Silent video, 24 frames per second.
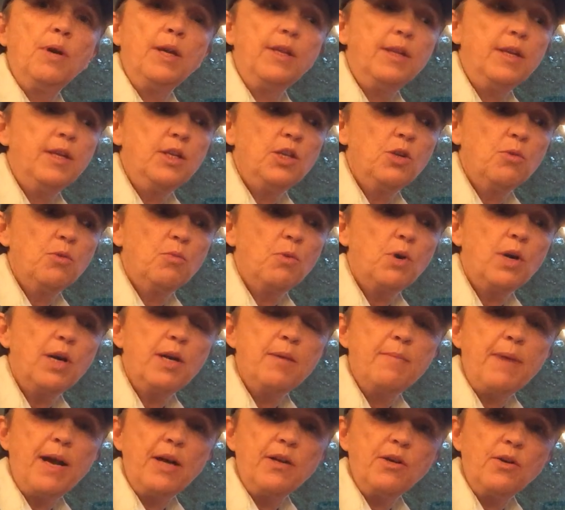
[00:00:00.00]
And then you're worried
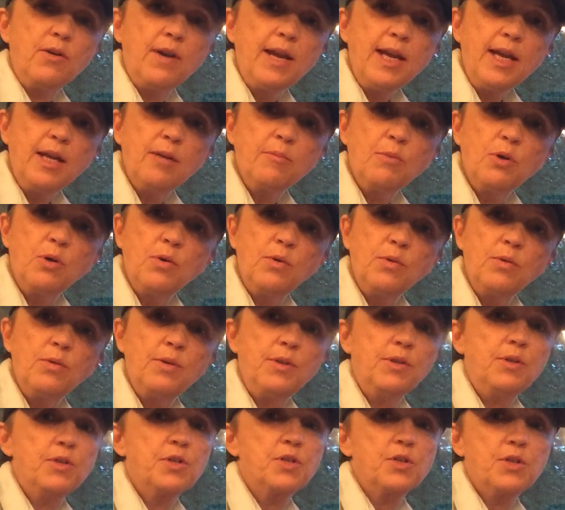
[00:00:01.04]
about your animal
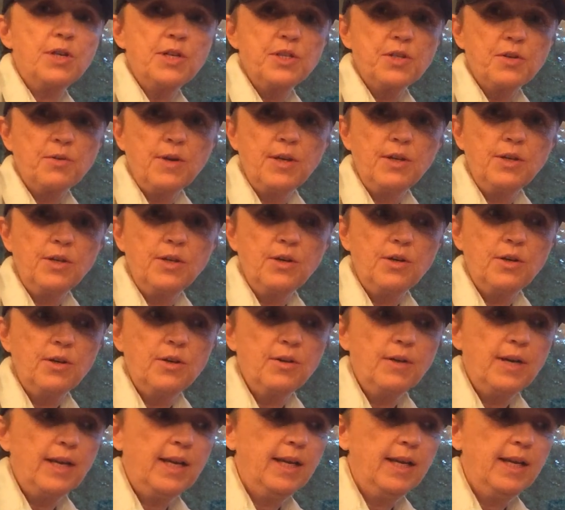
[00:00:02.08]
and the stress they're under.